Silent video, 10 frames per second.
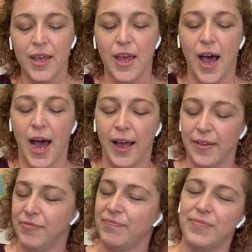
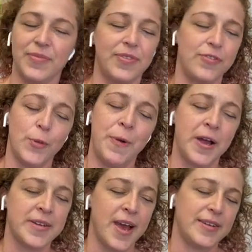I their
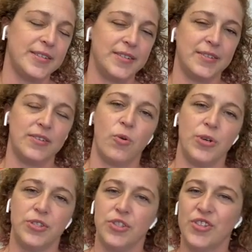podcast is
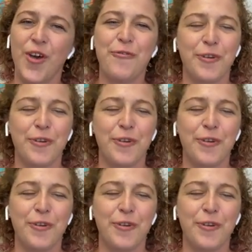always just so